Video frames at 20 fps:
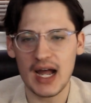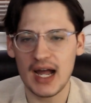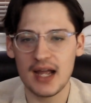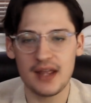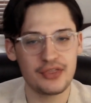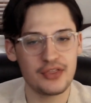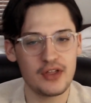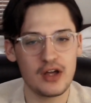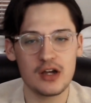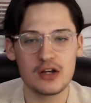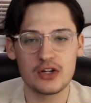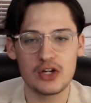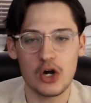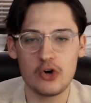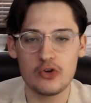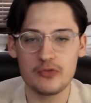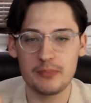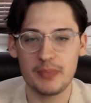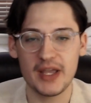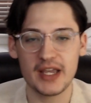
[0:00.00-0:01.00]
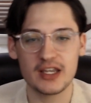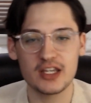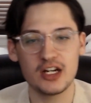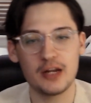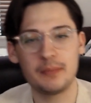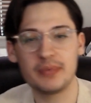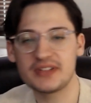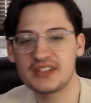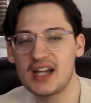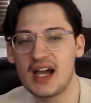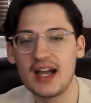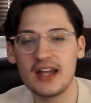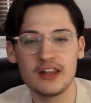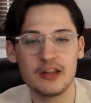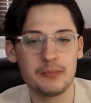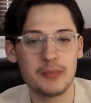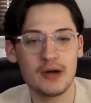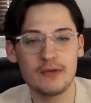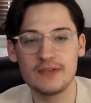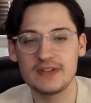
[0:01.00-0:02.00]
I thought Gon picking up a tile
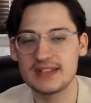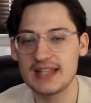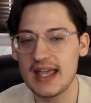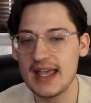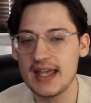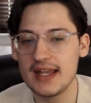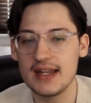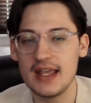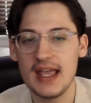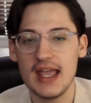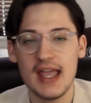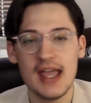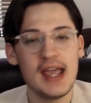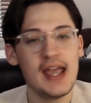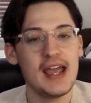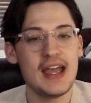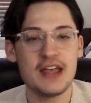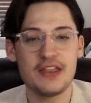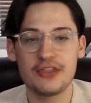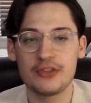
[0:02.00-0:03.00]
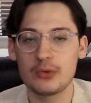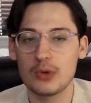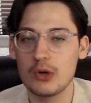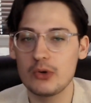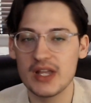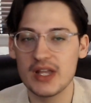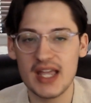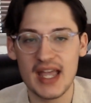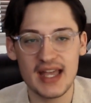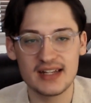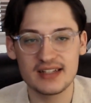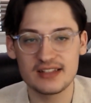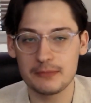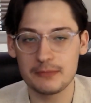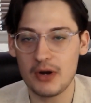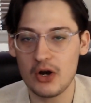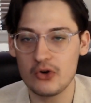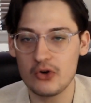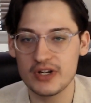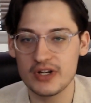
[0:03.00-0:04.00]
above his head and throwing it at his
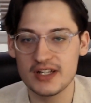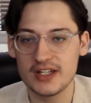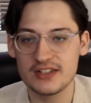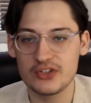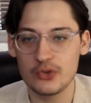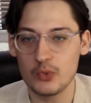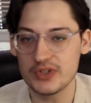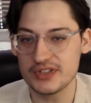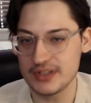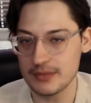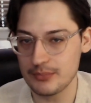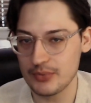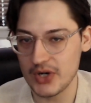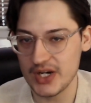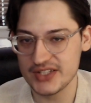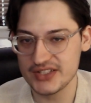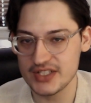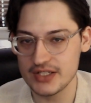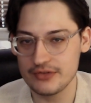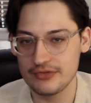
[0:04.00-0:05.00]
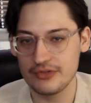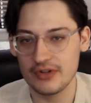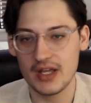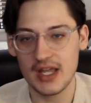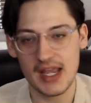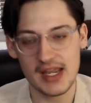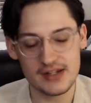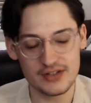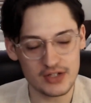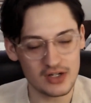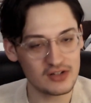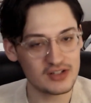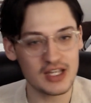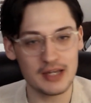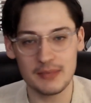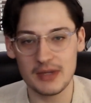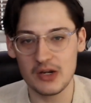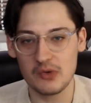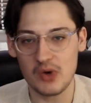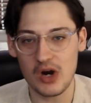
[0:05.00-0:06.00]
opponents was impressive. And don't get
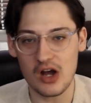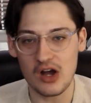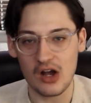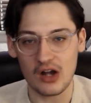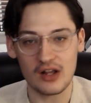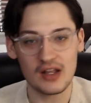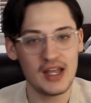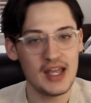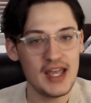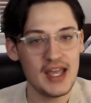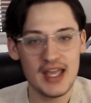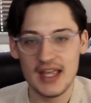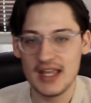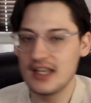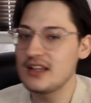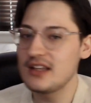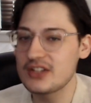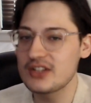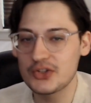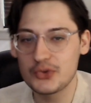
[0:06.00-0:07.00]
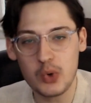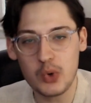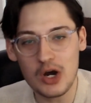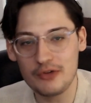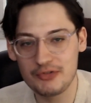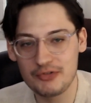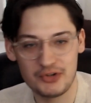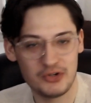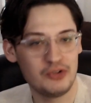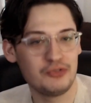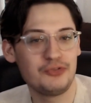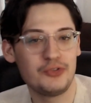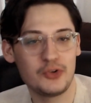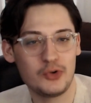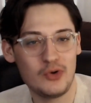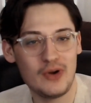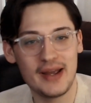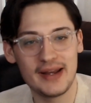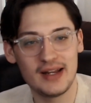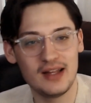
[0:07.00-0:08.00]
me wrong, he's a 12 year old for
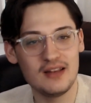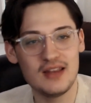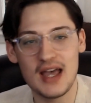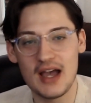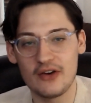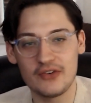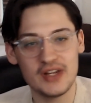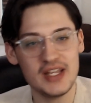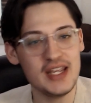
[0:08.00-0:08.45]
crying out loud.